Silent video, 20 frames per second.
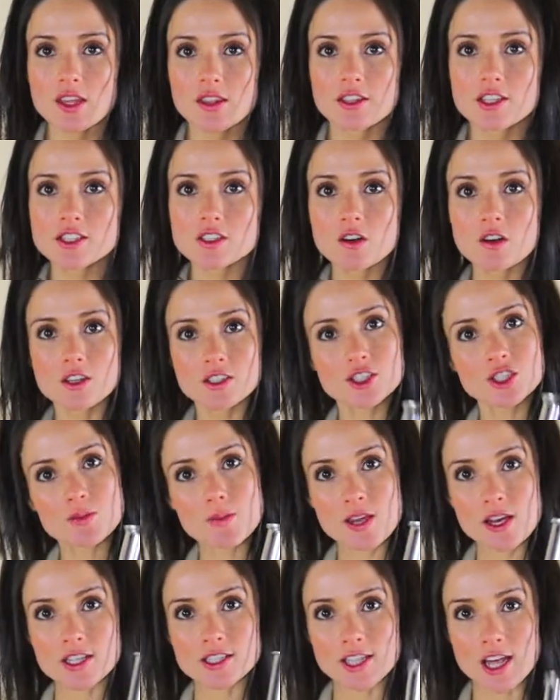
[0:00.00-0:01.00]
These are also
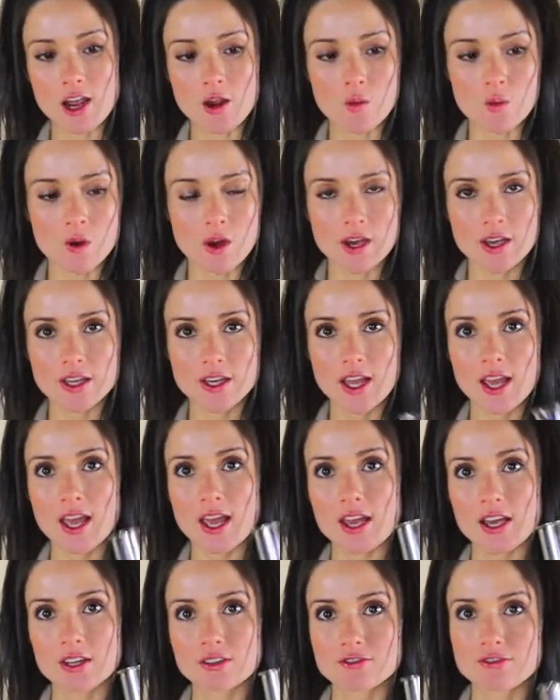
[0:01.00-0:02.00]
made in Taiwan,
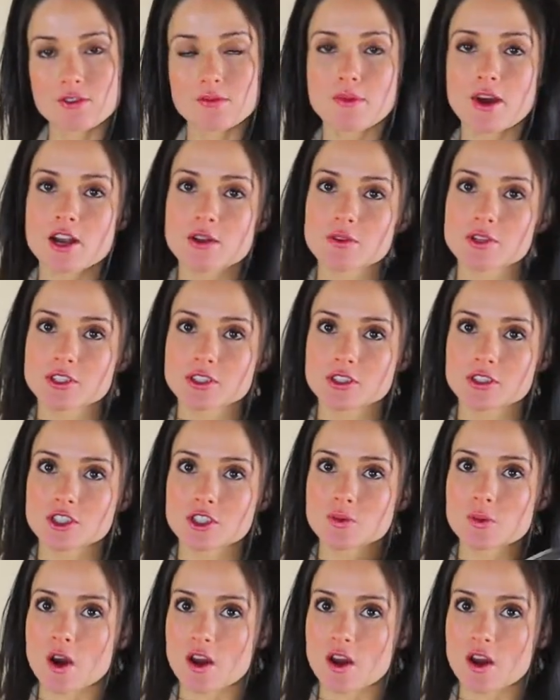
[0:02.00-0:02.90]
and for my research,